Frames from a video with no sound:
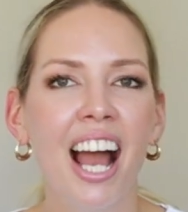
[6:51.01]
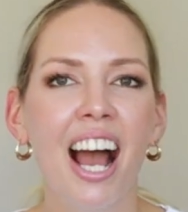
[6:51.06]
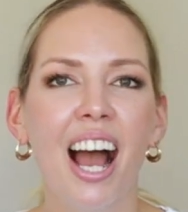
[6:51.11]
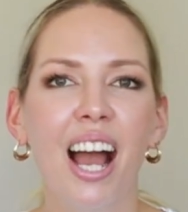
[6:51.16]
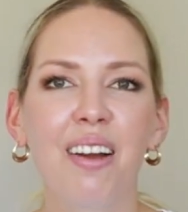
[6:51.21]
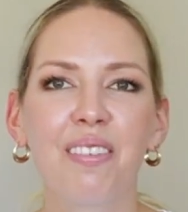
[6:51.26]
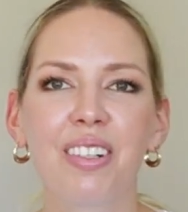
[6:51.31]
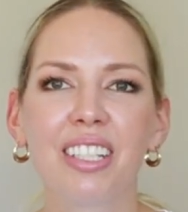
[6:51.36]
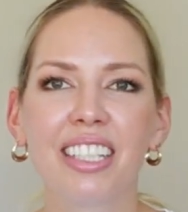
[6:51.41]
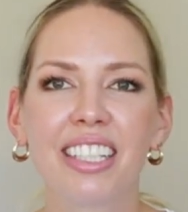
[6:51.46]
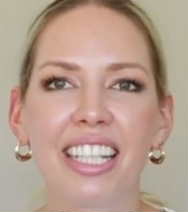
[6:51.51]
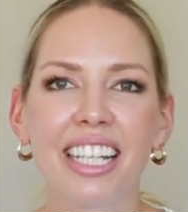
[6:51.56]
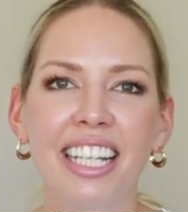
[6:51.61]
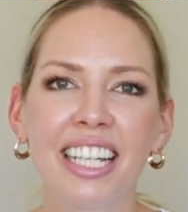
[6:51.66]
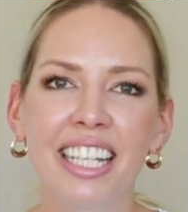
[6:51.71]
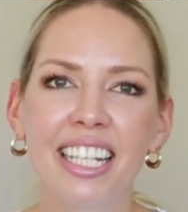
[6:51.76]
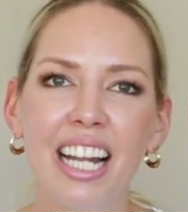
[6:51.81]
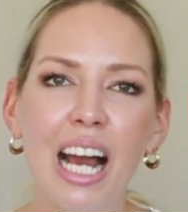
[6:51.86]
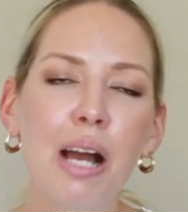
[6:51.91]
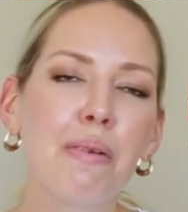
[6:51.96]
I will
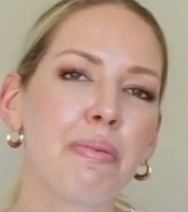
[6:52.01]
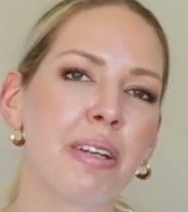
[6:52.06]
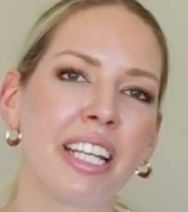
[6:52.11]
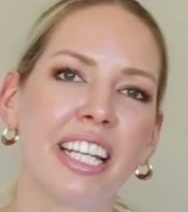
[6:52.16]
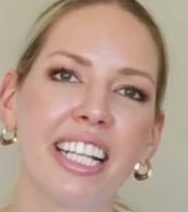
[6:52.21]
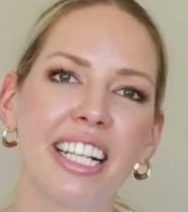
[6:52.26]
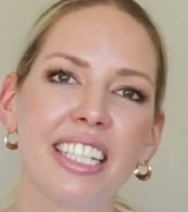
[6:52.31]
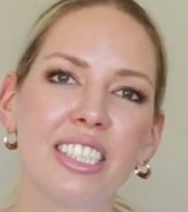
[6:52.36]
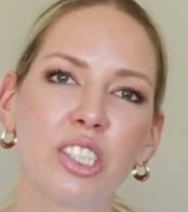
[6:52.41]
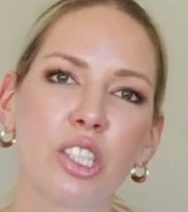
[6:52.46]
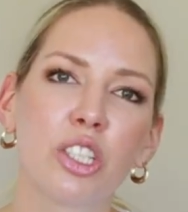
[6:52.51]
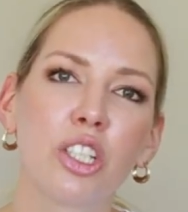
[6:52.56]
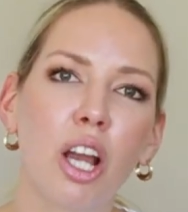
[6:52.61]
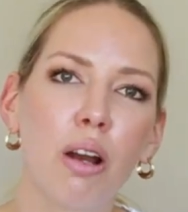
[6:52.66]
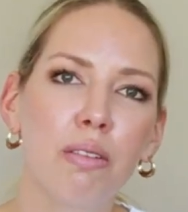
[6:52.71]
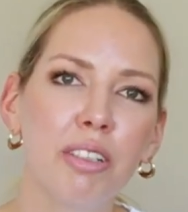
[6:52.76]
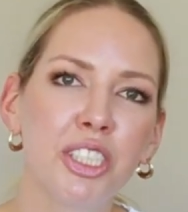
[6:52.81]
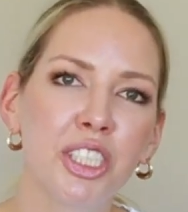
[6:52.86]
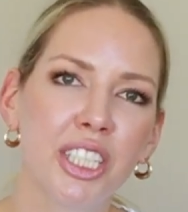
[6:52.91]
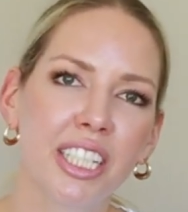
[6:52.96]
link it up here, so
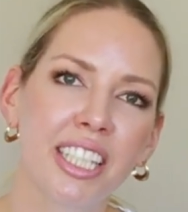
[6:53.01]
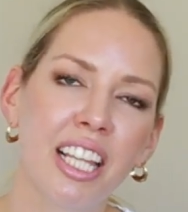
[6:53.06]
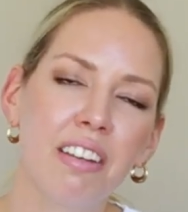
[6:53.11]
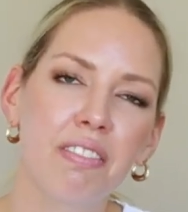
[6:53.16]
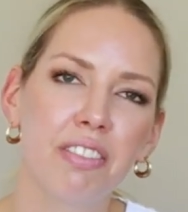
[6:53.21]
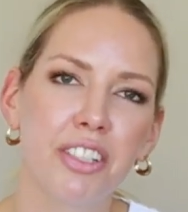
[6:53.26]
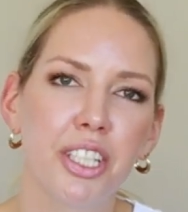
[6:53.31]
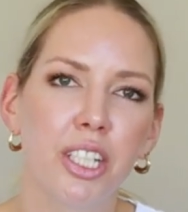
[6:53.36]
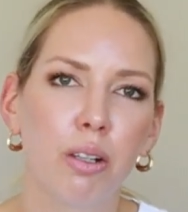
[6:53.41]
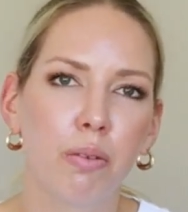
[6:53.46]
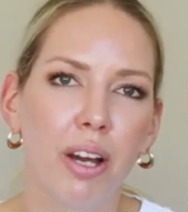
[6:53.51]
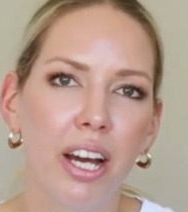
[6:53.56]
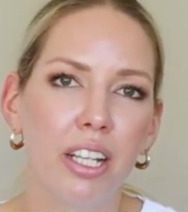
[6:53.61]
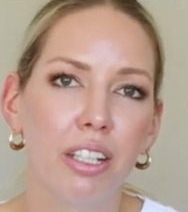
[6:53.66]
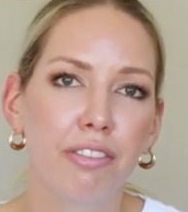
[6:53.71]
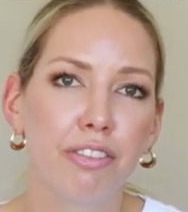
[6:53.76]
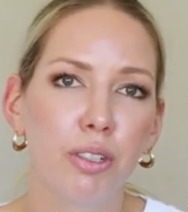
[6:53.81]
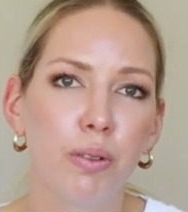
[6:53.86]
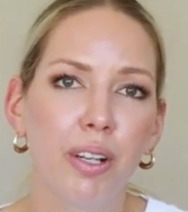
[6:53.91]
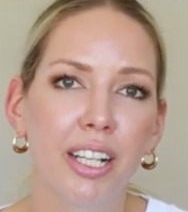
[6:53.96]
go and check that video out
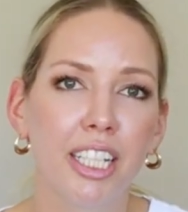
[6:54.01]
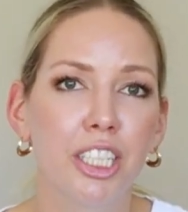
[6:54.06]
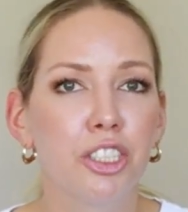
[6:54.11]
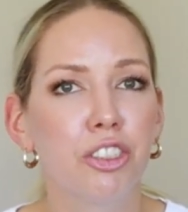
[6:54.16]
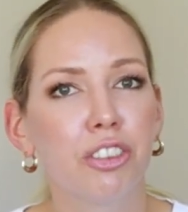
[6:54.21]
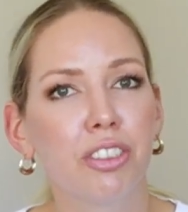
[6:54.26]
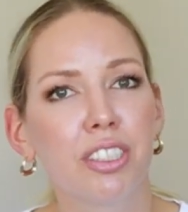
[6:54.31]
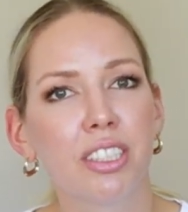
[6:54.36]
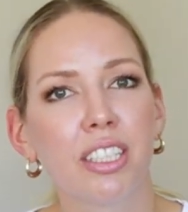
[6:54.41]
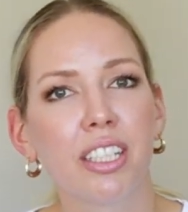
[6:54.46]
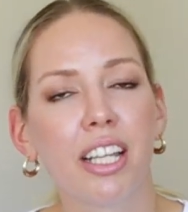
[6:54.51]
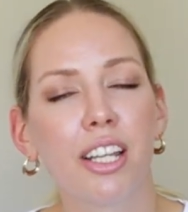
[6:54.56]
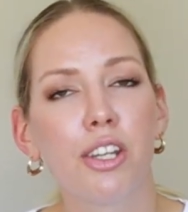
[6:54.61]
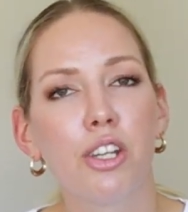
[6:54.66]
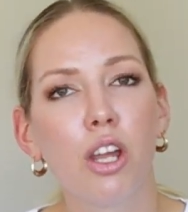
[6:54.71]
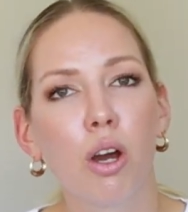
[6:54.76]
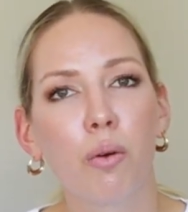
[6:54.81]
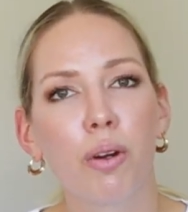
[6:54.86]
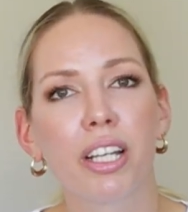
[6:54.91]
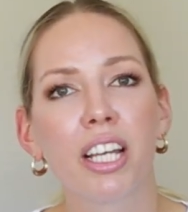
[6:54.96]
if you are interested in
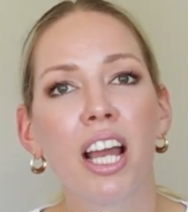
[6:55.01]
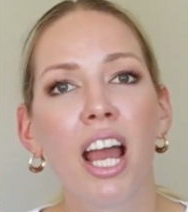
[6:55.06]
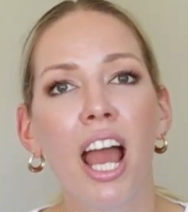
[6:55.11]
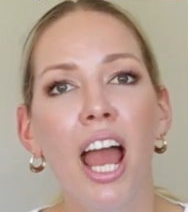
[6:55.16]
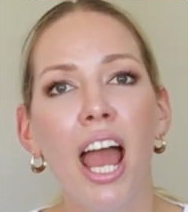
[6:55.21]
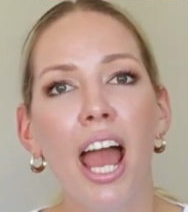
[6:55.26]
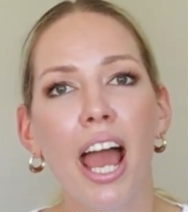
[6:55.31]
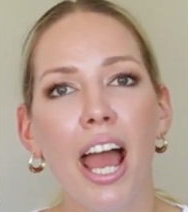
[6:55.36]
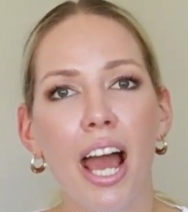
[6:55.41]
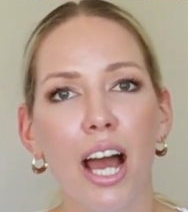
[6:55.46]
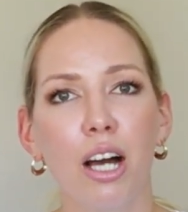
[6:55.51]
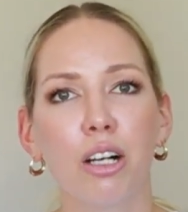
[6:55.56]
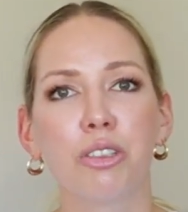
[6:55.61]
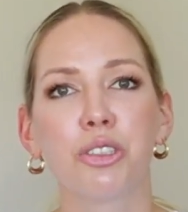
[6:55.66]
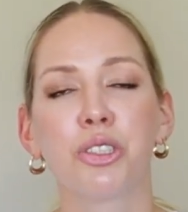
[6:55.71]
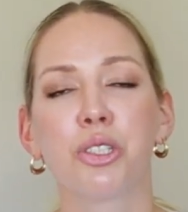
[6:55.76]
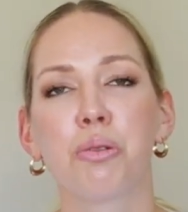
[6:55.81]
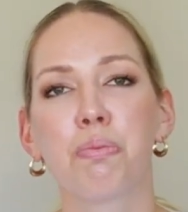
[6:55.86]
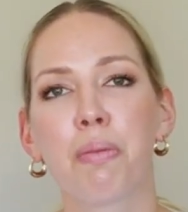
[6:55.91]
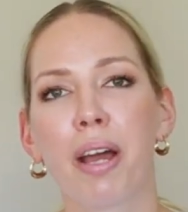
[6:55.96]
knowing how
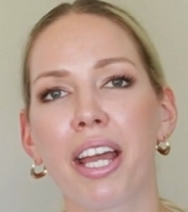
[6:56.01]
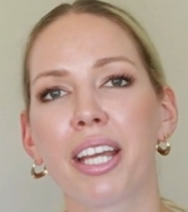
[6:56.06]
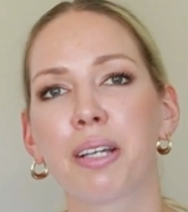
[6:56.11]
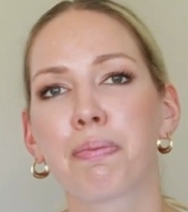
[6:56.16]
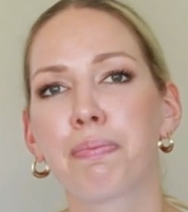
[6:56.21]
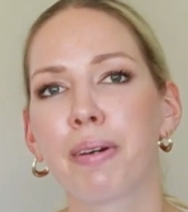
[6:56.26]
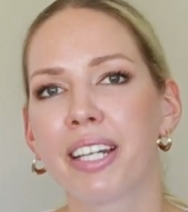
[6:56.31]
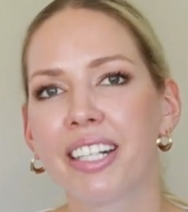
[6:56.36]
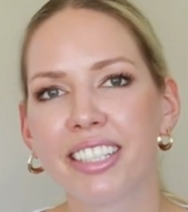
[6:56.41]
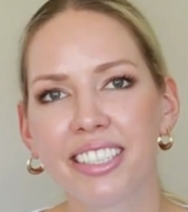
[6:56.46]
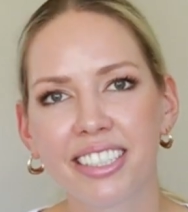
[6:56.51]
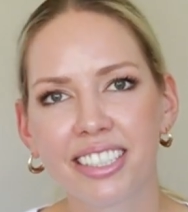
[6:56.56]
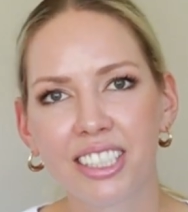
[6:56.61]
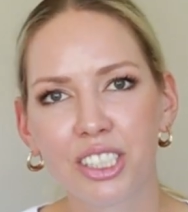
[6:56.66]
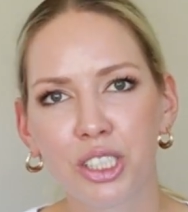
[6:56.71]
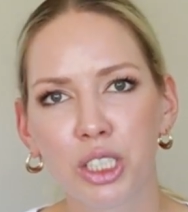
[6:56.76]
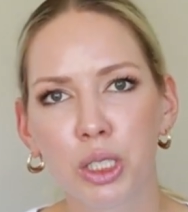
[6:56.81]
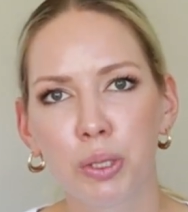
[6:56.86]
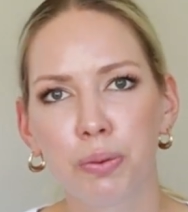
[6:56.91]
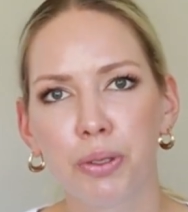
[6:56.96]
to make better
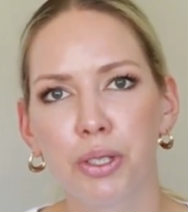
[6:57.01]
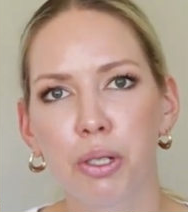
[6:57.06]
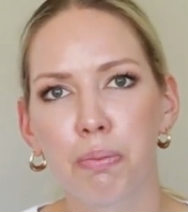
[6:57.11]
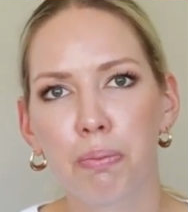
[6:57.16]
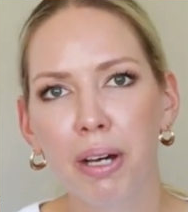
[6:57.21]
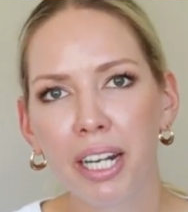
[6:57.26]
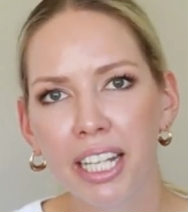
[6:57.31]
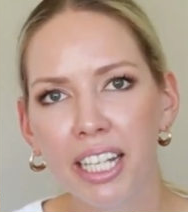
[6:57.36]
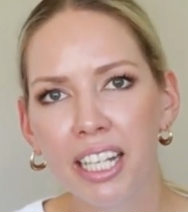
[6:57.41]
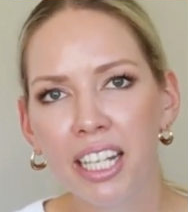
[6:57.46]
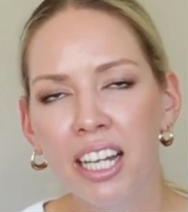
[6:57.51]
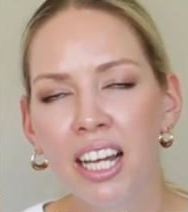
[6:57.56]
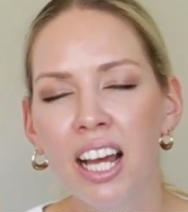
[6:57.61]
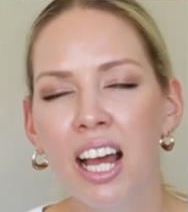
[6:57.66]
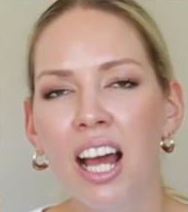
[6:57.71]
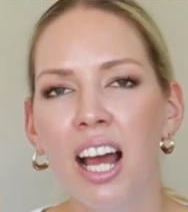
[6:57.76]
decisions with your money.